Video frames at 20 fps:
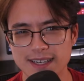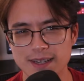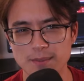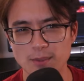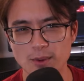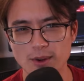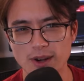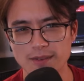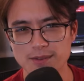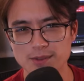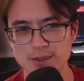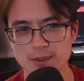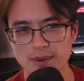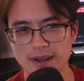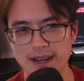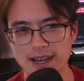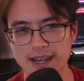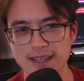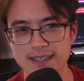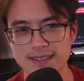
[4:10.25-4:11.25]
anymore after a
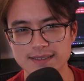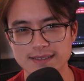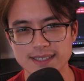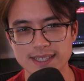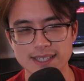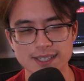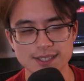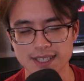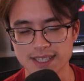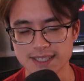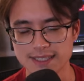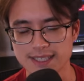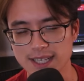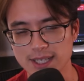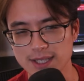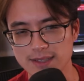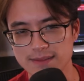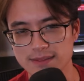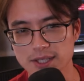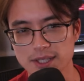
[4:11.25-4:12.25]
while, and I just got
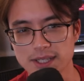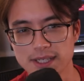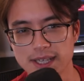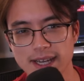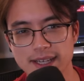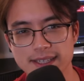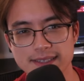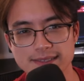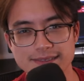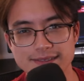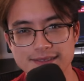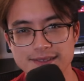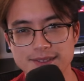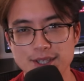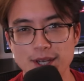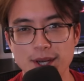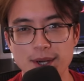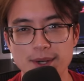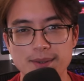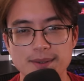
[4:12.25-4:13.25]
tired of looking at it.
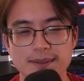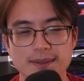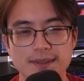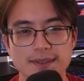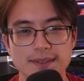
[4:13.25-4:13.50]
So,